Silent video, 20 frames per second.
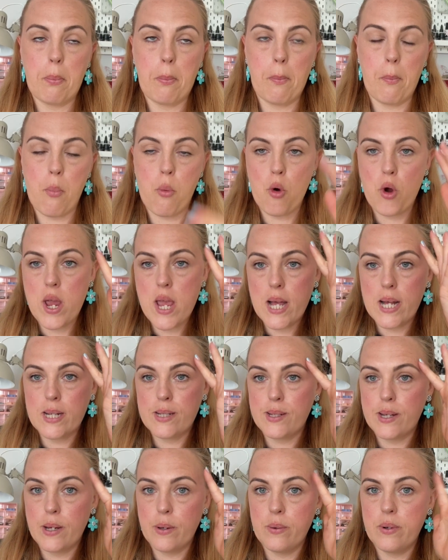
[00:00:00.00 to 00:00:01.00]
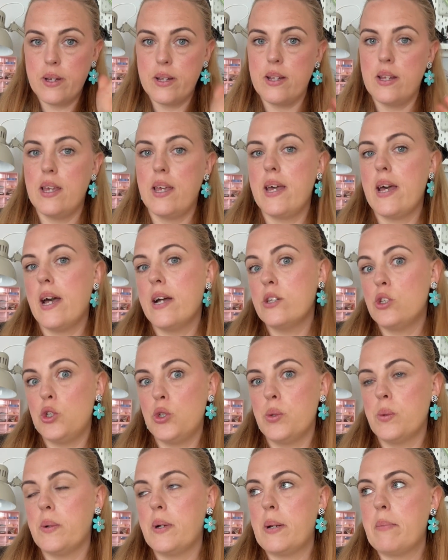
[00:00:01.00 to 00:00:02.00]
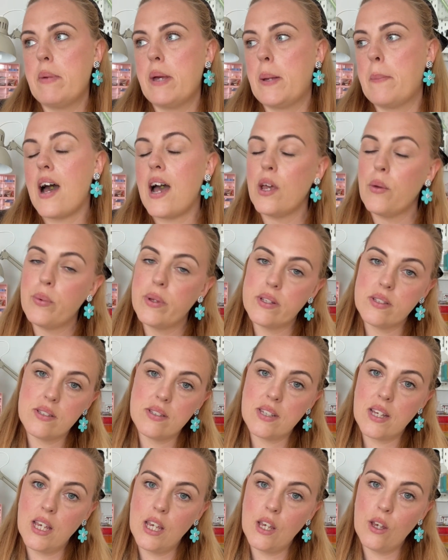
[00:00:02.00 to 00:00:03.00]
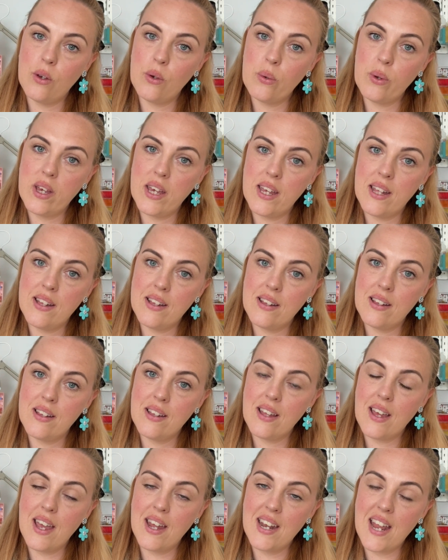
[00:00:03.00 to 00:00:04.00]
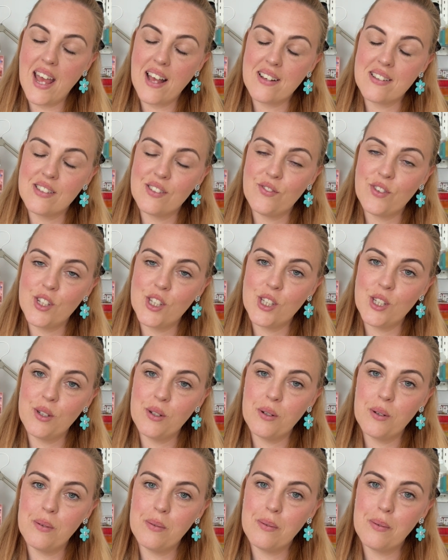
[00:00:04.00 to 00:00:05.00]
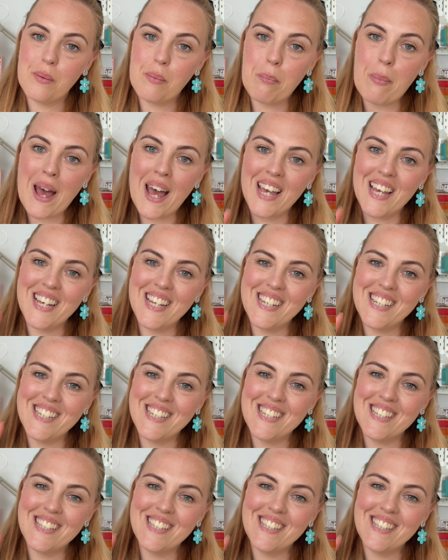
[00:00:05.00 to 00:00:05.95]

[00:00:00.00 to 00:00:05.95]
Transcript: breakdown in here, do you know what I mean? I will see you in a next video. Bye.